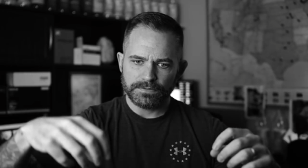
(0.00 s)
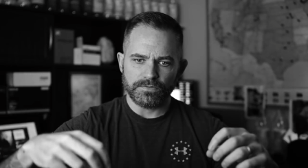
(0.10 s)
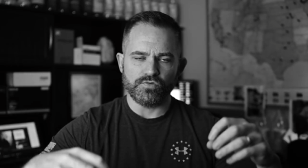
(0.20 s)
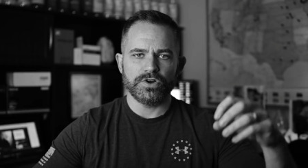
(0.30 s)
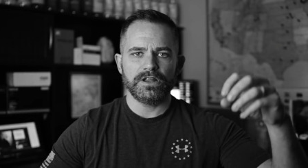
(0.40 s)

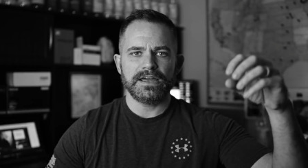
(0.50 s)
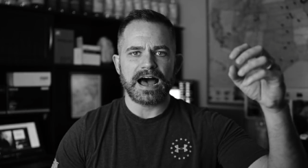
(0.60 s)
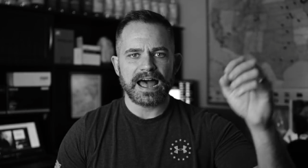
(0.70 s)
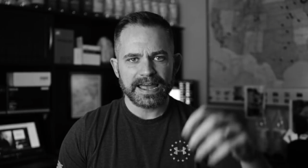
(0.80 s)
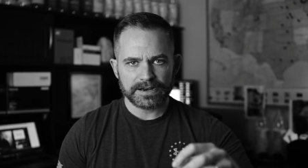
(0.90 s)
really
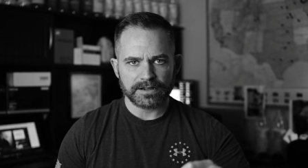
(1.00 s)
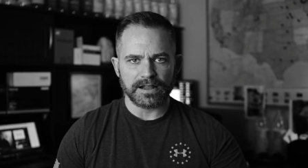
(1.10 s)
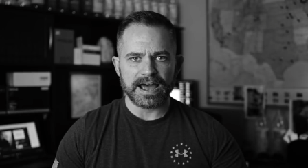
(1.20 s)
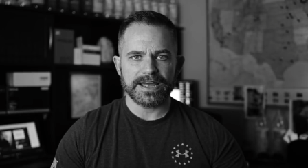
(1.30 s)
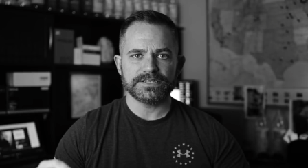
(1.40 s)
high-end
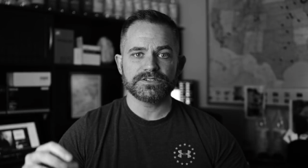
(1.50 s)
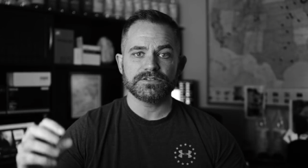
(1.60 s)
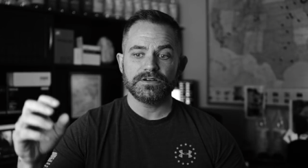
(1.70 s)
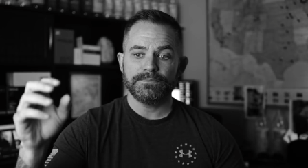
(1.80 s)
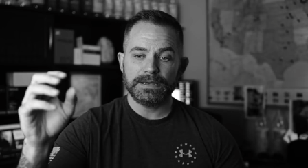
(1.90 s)

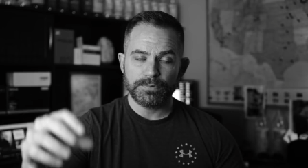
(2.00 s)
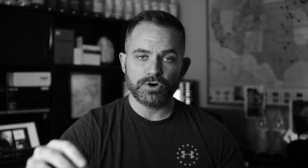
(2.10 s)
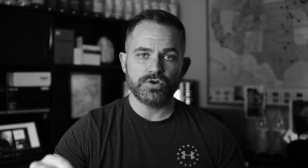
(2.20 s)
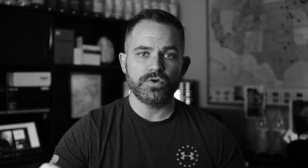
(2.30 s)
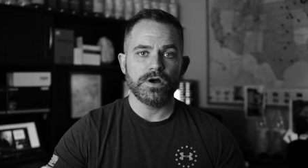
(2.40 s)
clients,
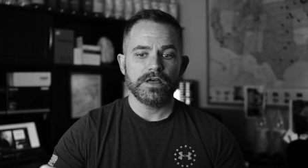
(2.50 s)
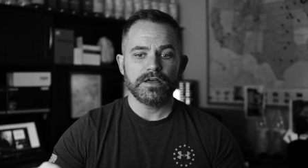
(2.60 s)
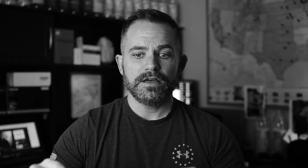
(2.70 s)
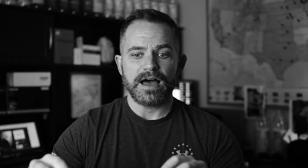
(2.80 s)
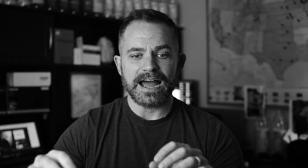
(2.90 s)
people who
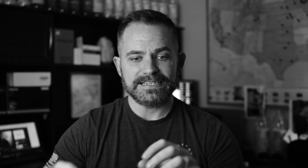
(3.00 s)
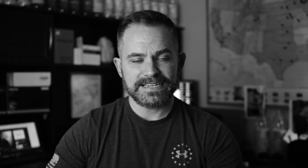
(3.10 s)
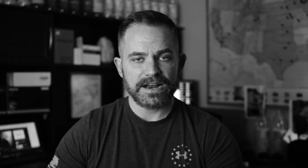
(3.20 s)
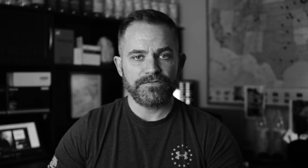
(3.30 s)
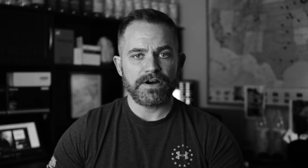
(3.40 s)

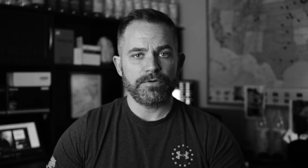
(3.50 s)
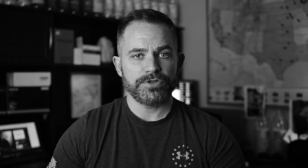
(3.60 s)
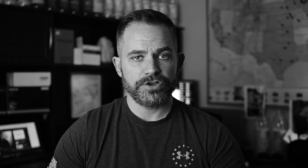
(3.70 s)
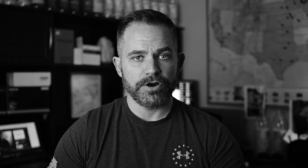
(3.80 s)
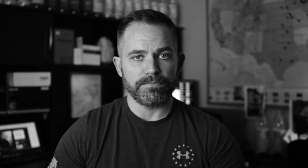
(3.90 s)
identify
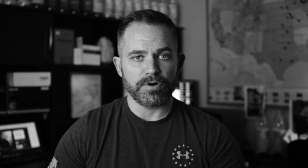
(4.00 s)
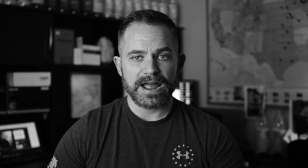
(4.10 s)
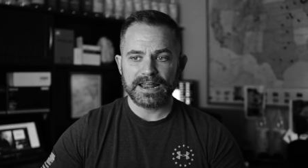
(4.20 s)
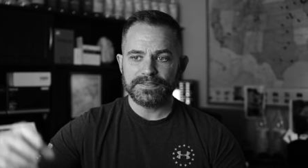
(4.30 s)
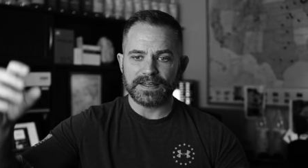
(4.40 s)
with your
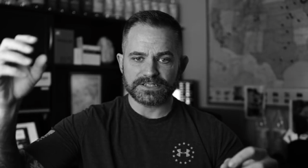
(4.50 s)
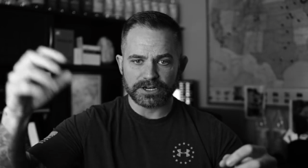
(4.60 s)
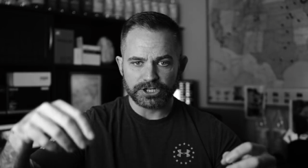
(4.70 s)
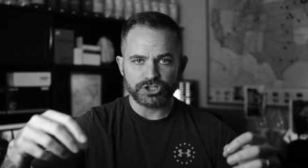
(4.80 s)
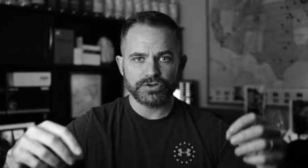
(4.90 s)
brand, that
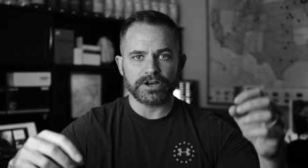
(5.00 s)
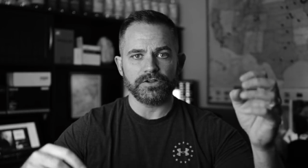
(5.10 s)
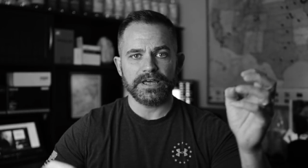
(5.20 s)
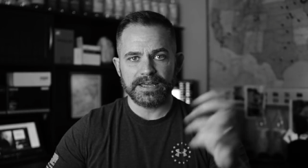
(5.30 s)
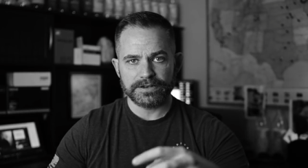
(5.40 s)
start to
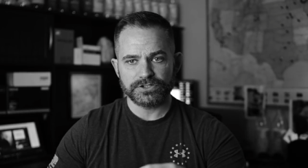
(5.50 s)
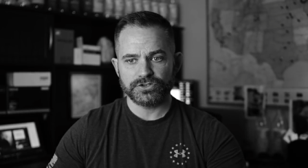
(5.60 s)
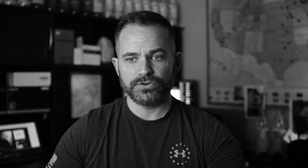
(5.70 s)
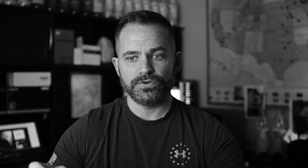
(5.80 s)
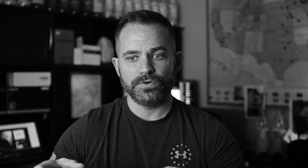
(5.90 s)
trickle
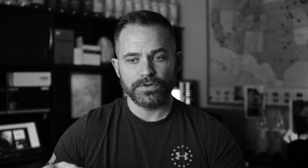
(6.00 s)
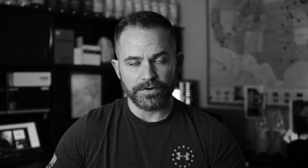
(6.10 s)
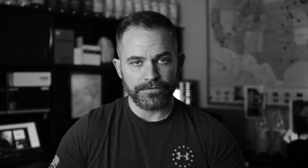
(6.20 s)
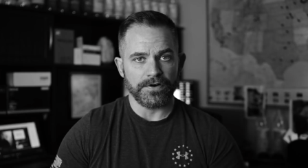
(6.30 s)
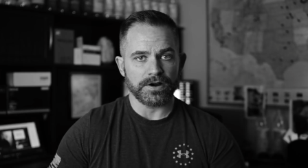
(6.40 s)
into
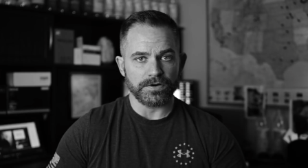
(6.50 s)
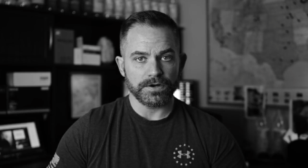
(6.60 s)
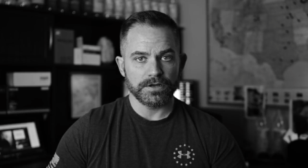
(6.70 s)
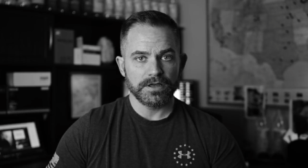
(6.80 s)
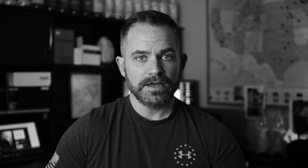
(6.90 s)
the funnel.
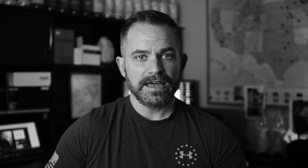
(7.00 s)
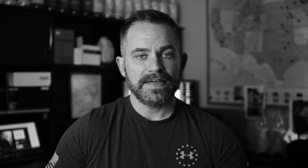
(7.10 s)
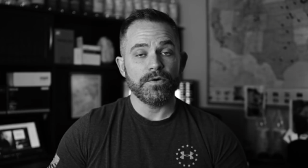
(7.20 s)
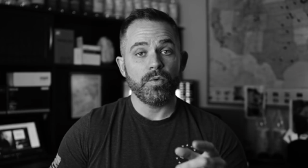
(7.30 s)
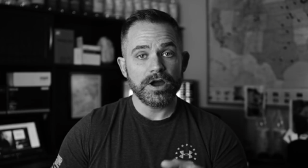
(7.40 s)

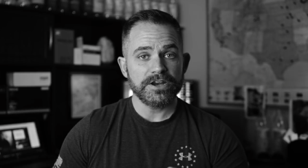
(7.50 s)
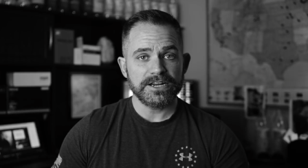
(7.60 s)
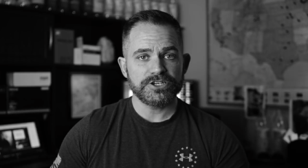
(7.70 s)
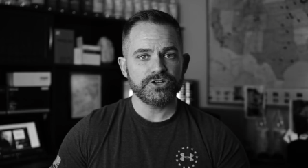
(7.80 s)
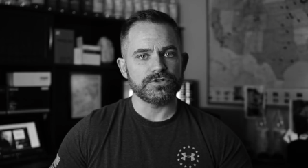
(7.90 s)
And then what you
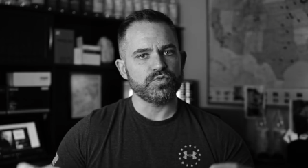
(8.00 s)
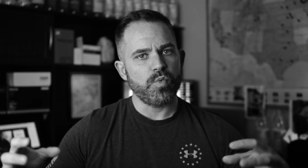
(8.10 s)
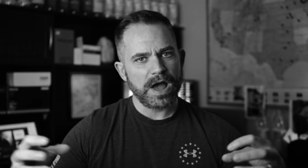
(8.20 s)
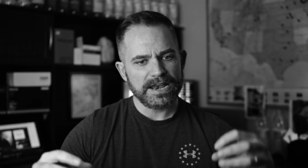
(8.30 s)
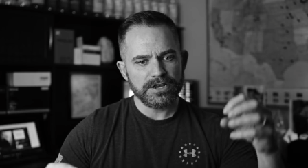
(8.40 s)
need to do is,
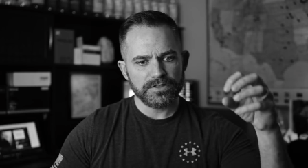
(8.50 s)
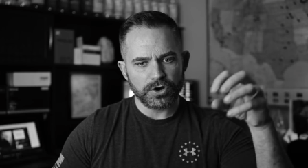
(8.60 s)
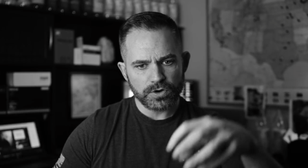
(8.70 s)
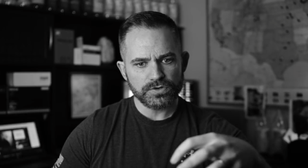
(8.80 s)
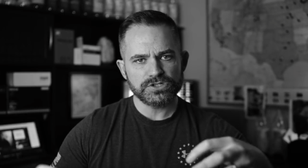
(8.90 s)
when
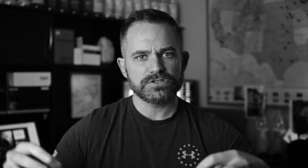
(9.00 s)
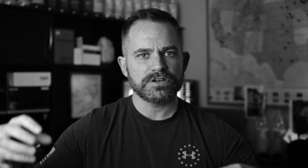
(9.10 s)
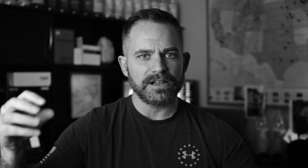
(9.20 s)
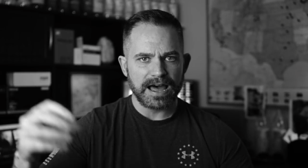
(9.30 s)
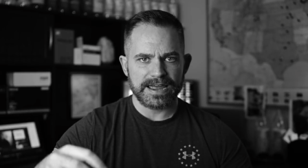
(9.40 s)
those
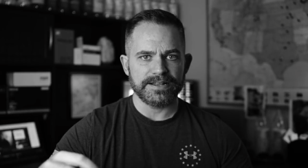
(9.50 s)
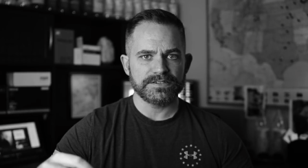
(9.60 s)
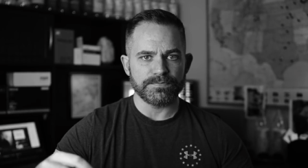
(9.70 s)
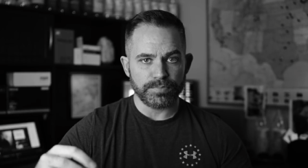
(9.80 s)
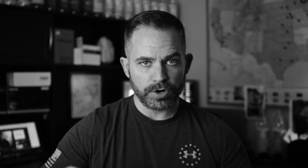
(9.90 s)

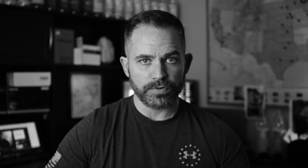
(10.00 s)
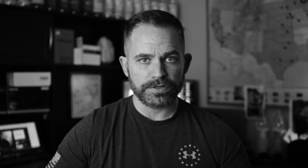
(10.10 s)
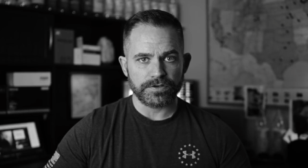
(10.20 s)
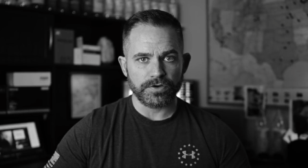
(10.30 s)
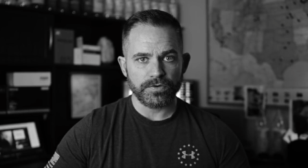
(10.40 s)
clients book
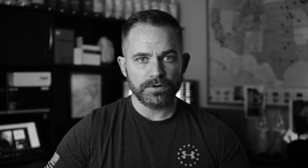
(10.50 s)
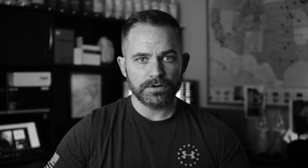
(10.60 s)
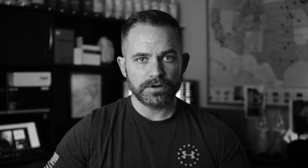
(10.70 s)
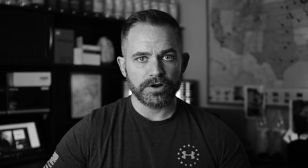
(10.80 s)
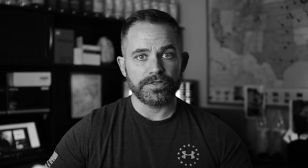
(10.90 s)
with you,
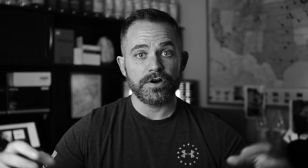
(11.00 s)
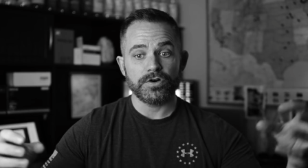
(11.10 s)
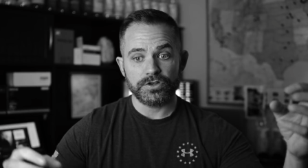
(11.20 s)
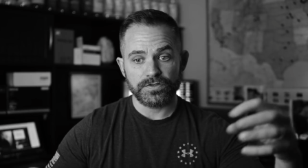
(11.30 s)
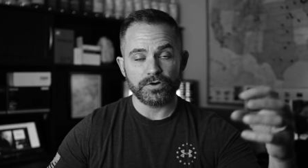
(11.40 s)
or
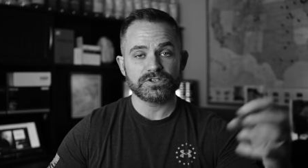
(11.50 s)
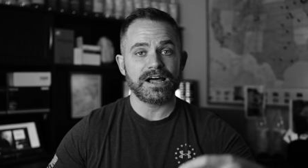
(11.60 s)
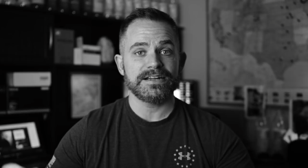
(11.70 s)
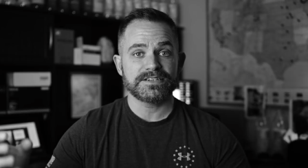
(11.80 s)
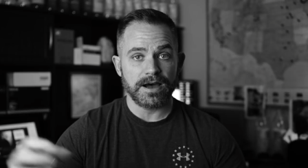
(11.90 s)
those
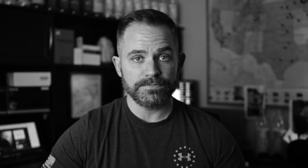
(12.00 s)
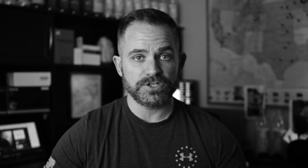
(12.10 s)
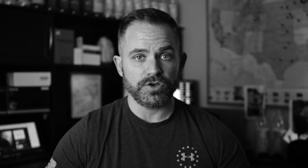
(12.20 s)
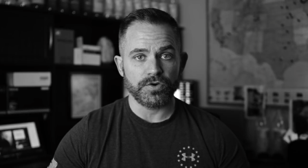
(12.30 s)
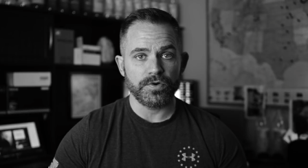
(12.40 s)
clients come
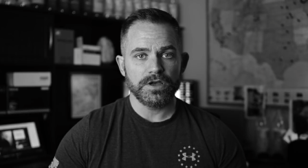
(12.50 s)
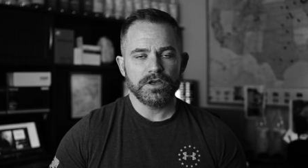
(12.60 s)
to you,